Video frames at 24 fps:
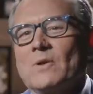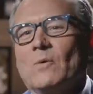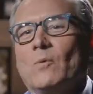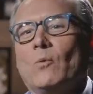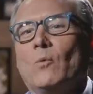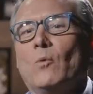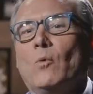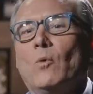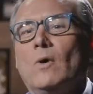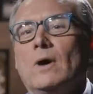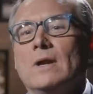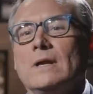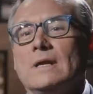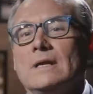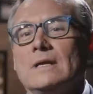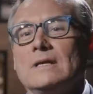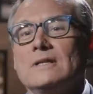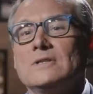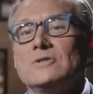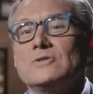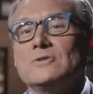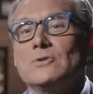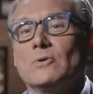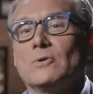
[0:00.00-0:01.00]
What
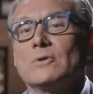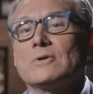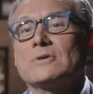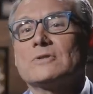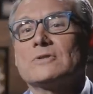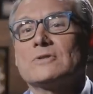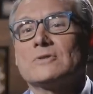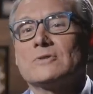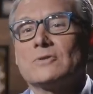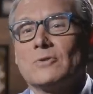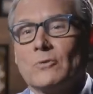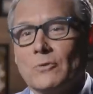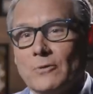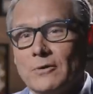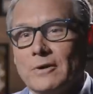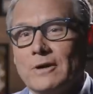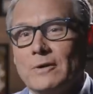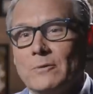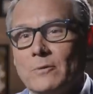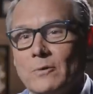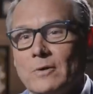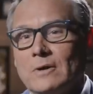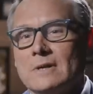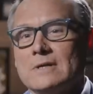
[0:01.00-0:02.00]
is your
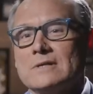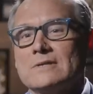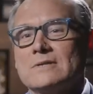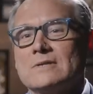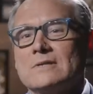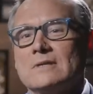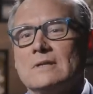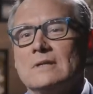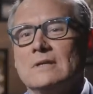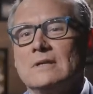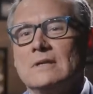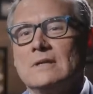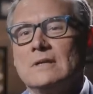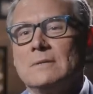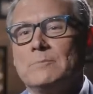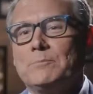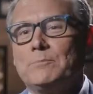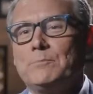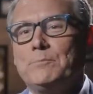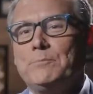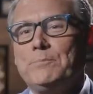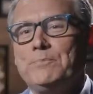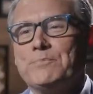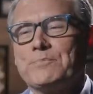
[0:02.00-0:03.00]
story? What is the
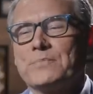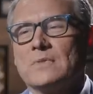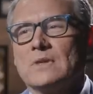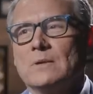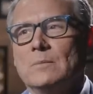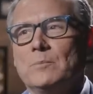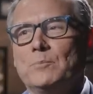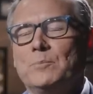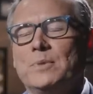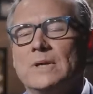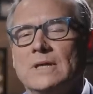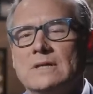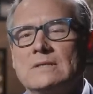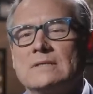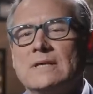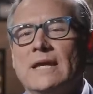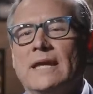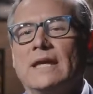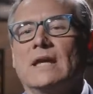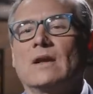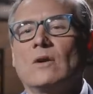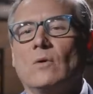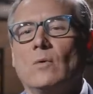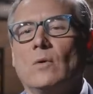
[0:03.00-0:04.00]
the big
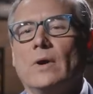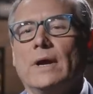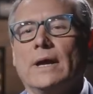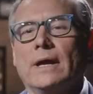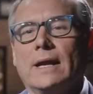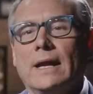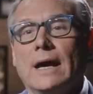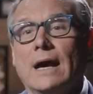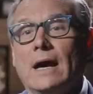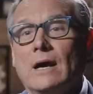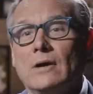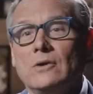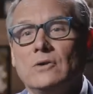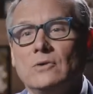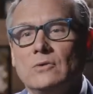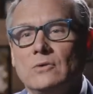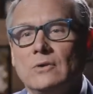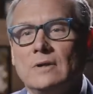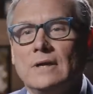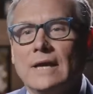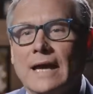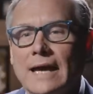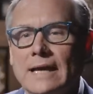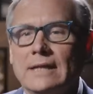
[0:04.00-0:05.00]
takeaway and how you
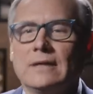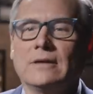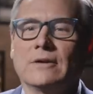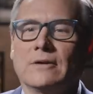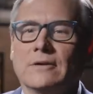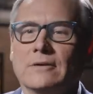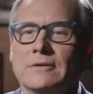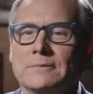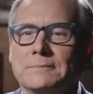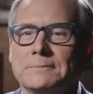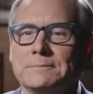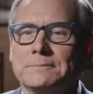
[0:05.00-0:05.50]
got here?